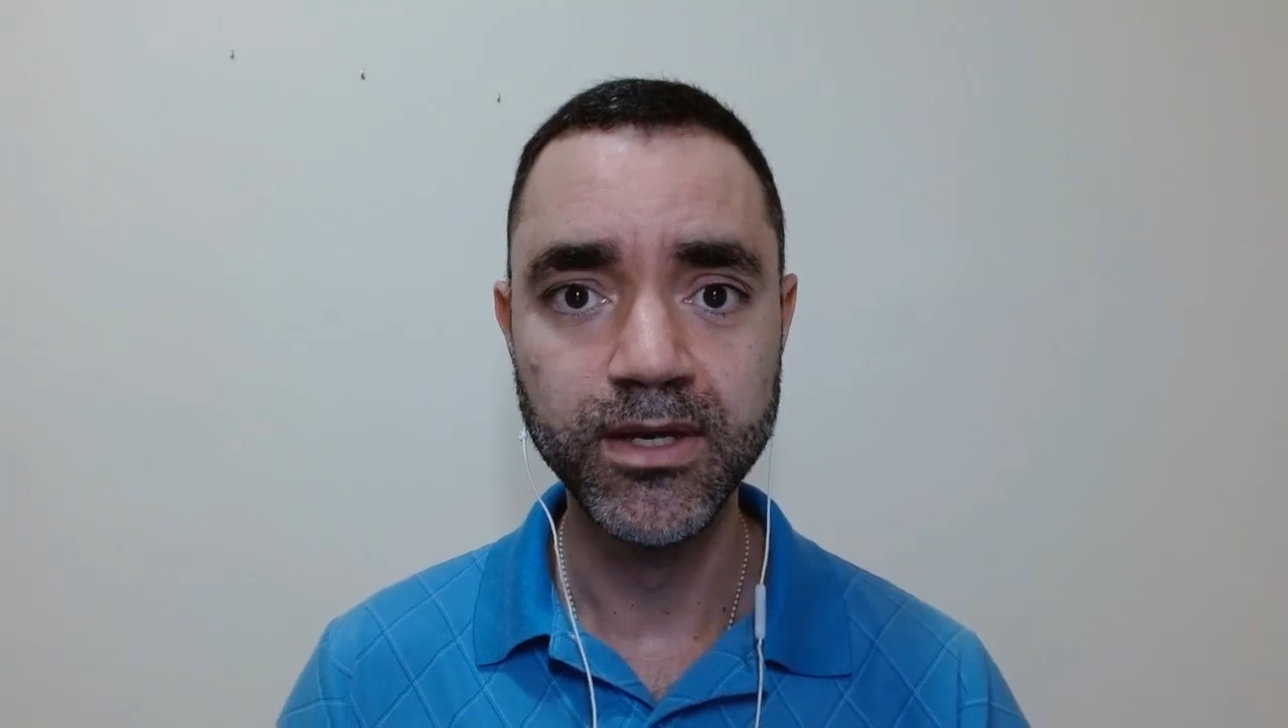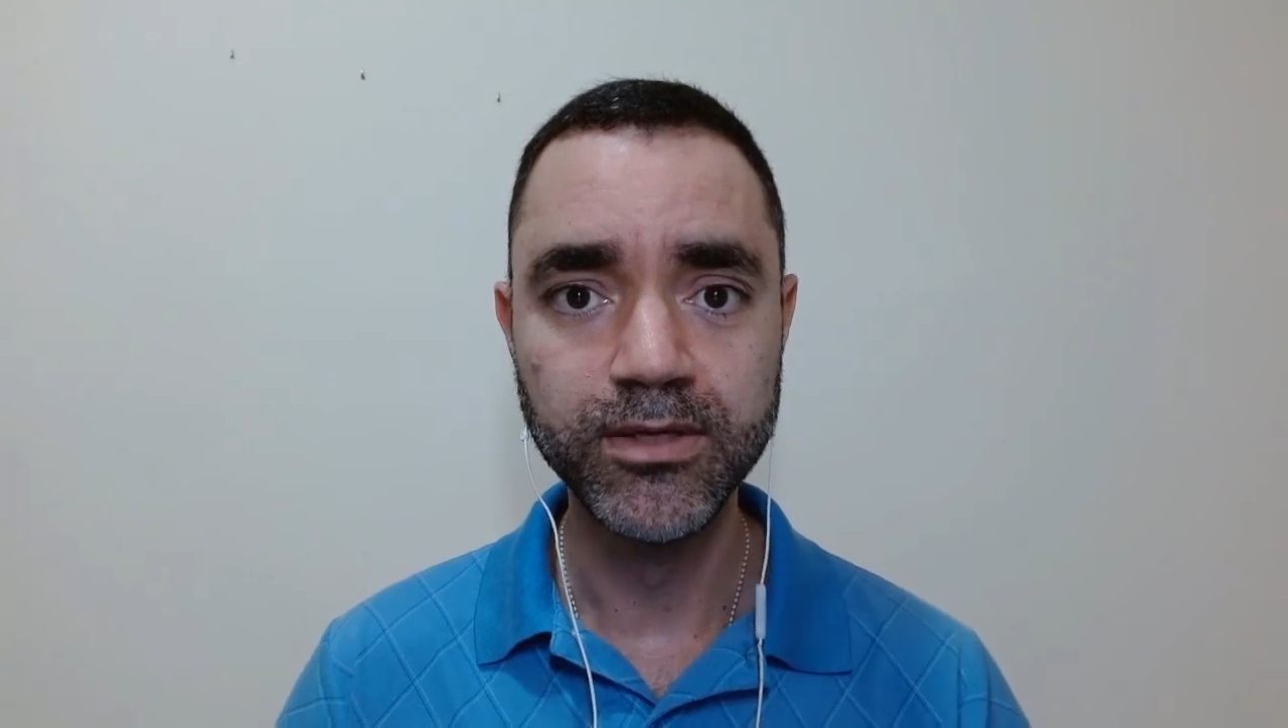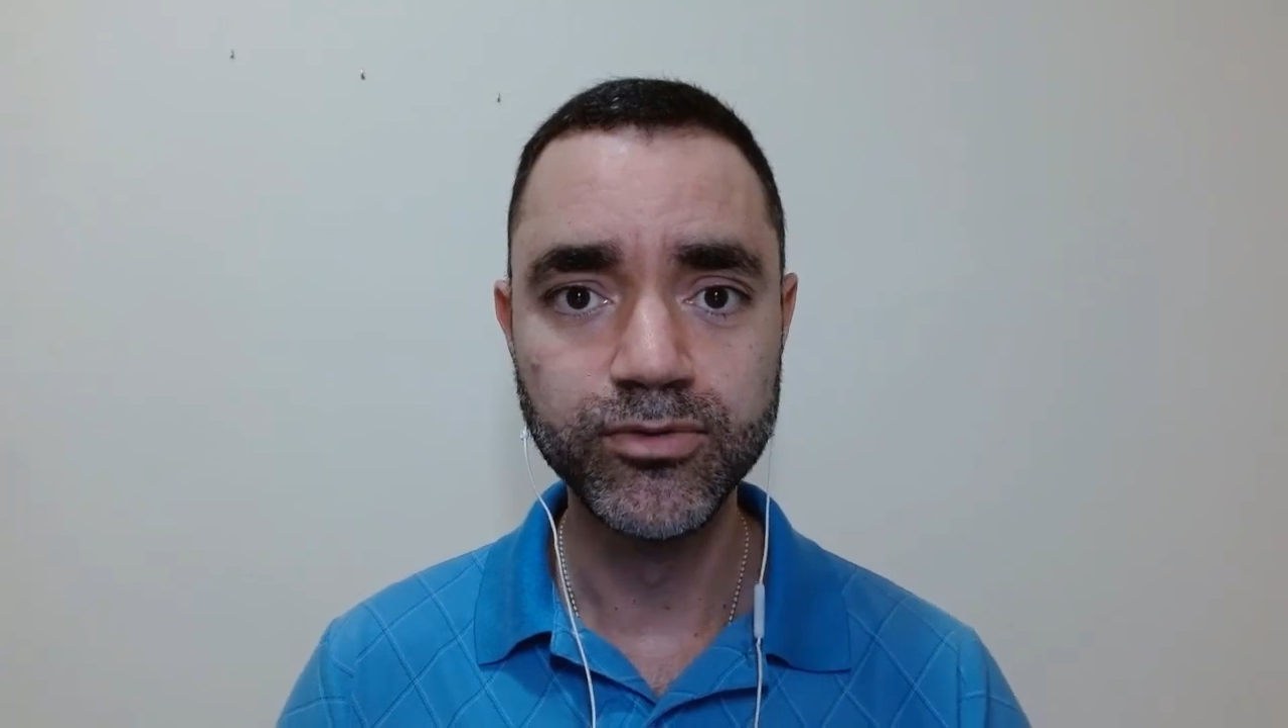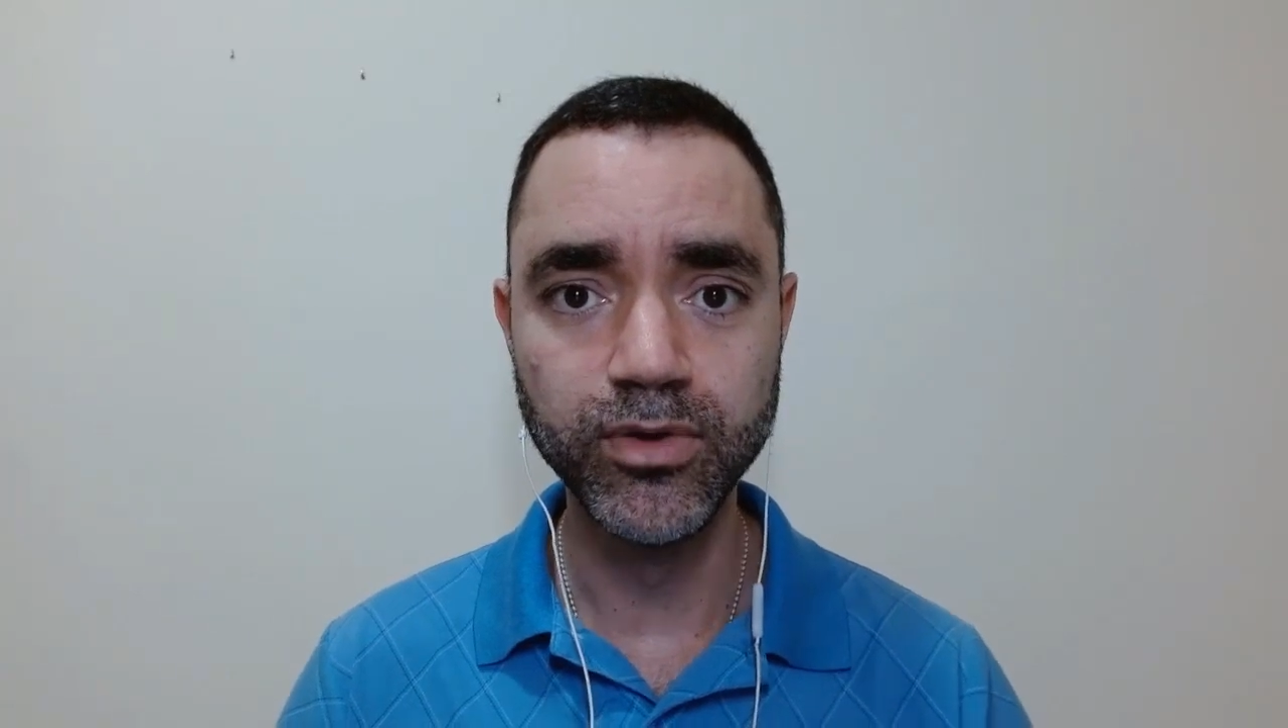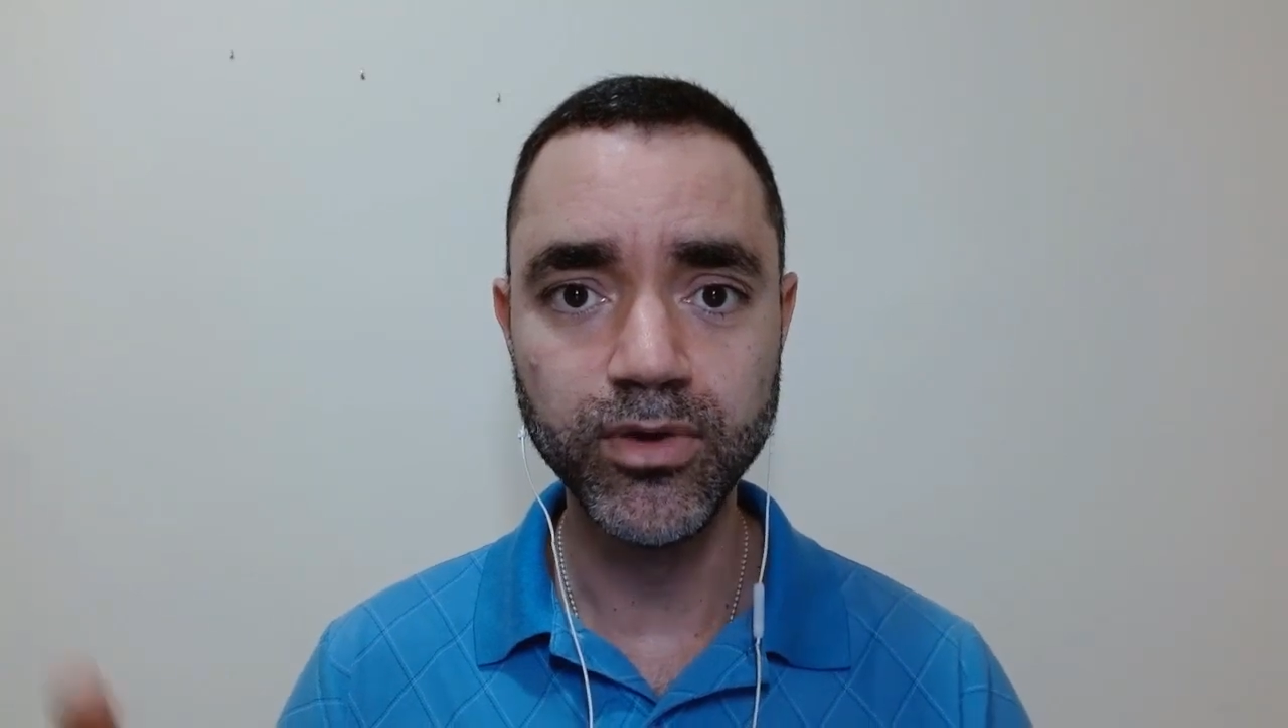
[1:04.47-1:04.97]

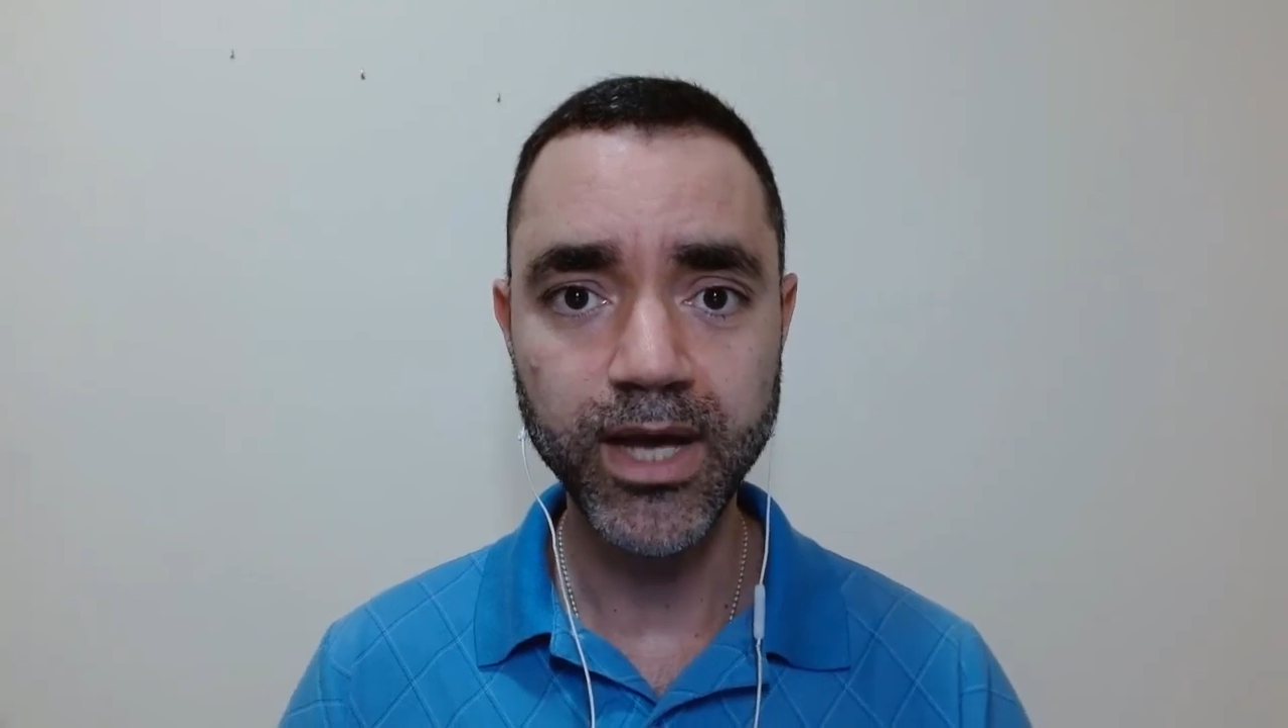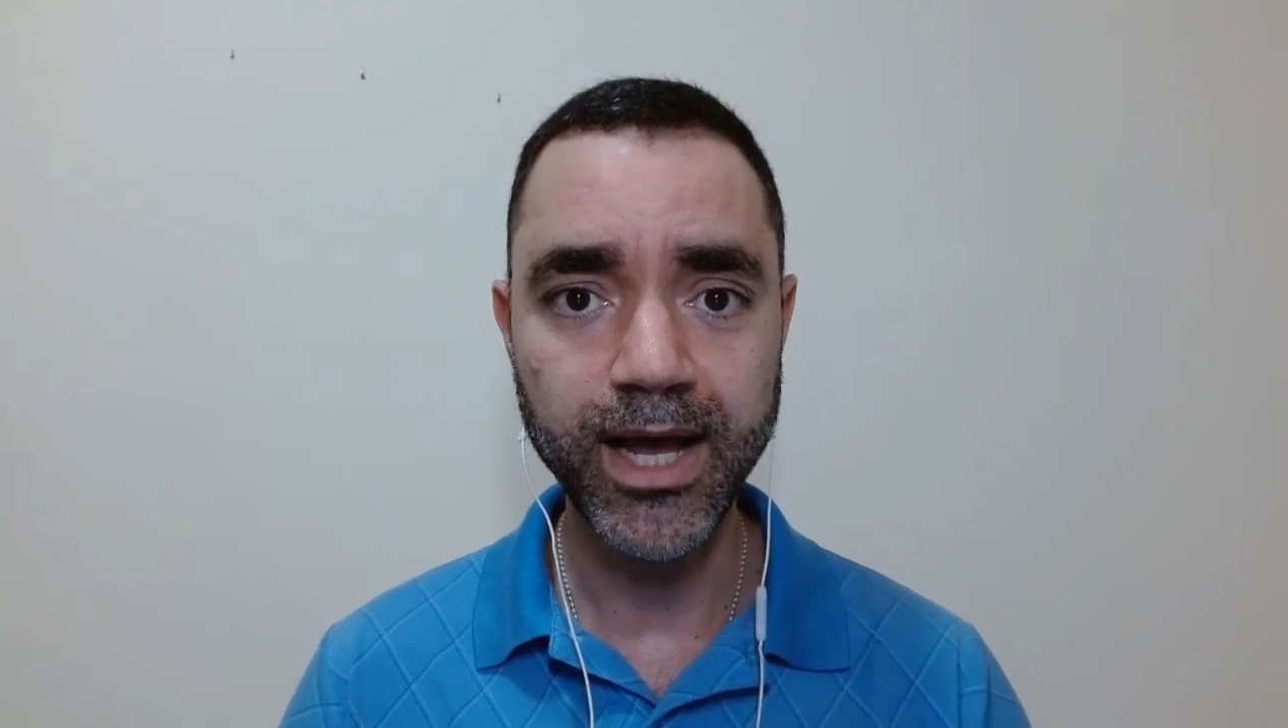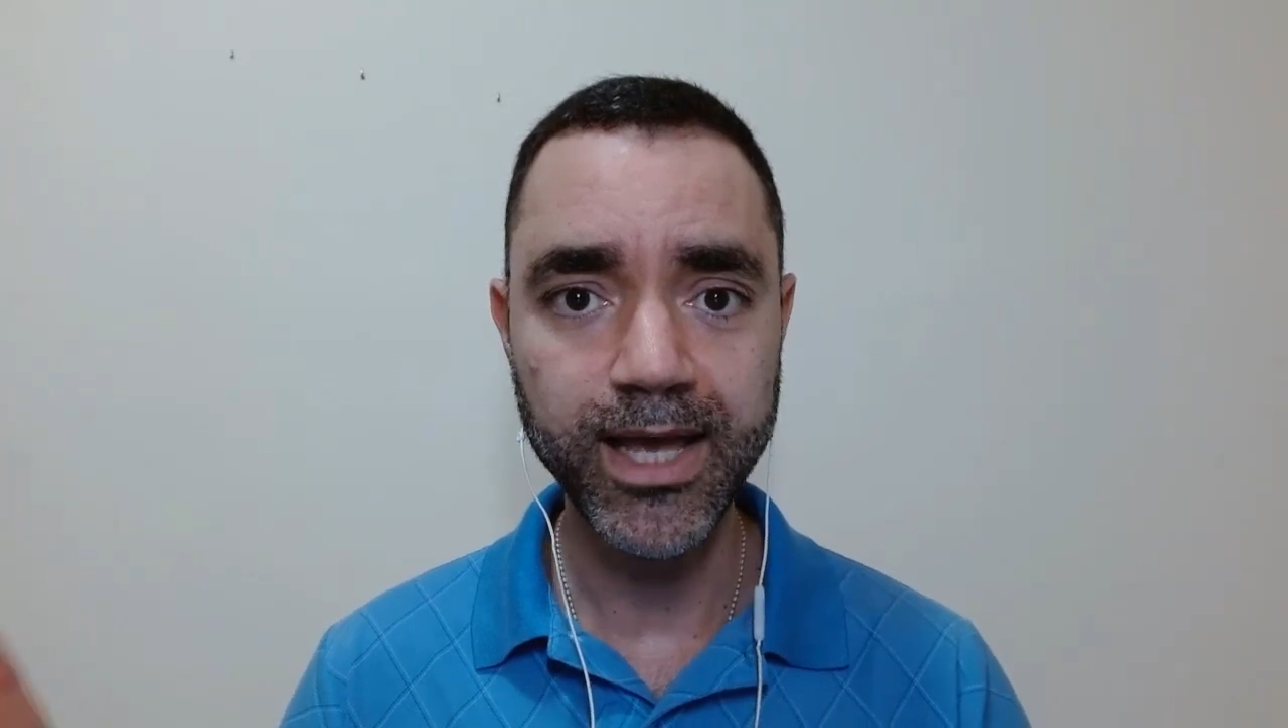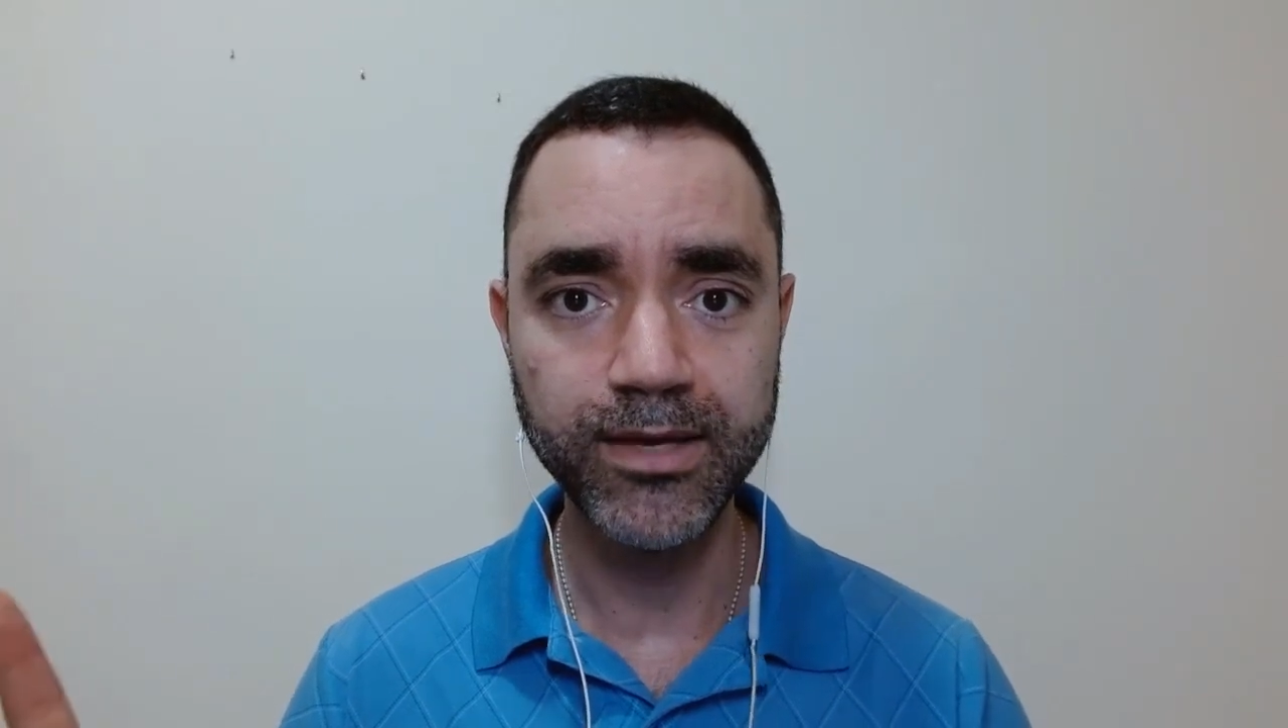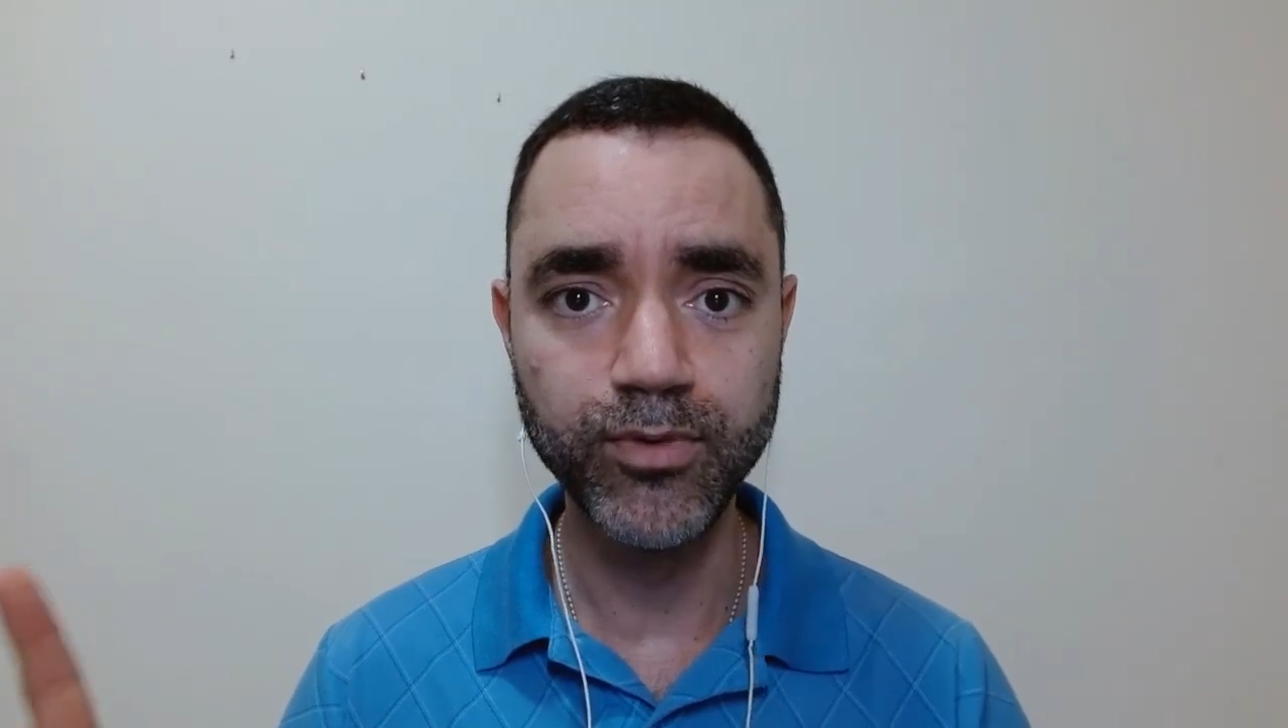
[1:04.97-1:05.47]
So I